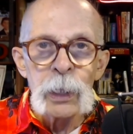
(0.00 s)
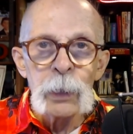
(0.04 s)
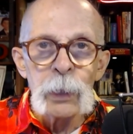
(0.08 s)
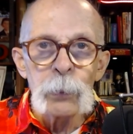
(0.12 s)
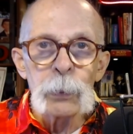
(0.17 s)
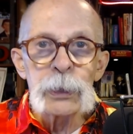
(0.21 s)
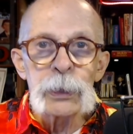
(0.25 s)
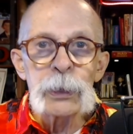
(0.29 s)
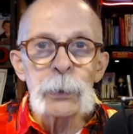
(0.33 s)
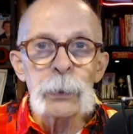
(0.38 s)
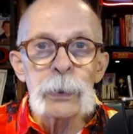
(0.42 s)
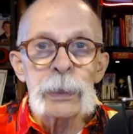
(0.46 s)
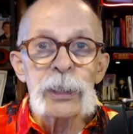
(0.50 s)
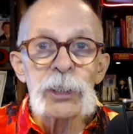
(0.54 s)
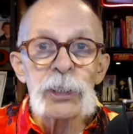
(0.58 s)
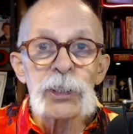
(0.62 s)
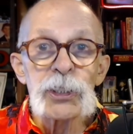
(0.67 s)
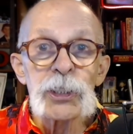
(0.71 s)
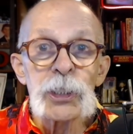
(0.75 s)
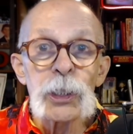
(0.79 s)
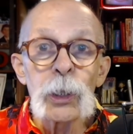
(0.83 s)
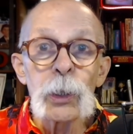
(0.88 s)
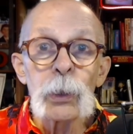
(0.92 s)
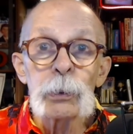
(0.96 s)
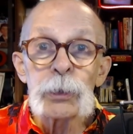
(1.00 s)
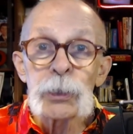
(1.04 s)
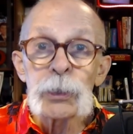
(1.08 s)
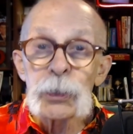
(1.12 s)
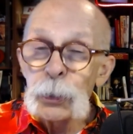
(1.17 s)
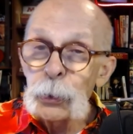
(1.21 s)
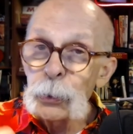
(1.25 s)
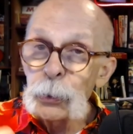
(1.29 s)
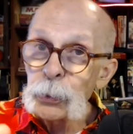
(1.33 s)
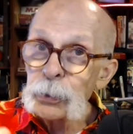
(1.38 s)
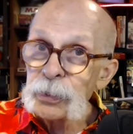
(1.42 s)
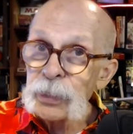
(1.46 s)
We're doing a show
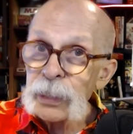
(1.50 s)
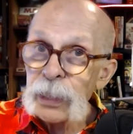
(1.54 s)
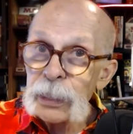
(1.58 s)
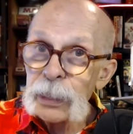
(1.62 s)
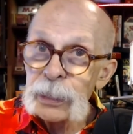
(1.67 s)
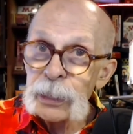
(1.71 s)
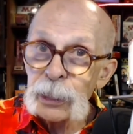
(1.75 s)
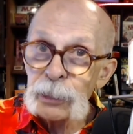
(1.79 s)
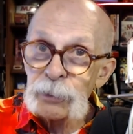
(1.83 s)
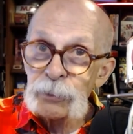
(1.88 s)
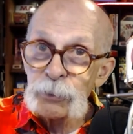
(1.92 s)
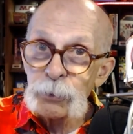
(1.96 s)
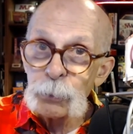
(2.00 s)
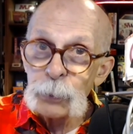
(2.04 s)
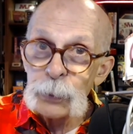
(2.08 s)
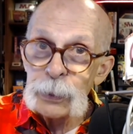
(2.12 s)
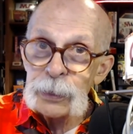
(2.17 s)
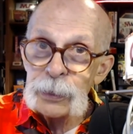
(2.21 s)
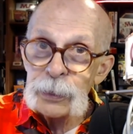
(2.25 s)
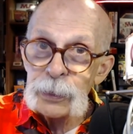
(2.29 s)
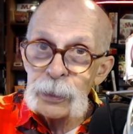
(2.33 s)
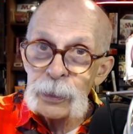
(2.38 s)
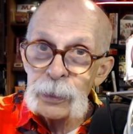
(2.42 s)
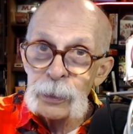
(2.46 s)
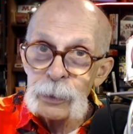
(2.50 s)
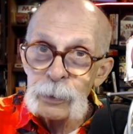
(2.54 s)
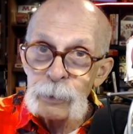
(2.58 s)
Tuesday next week.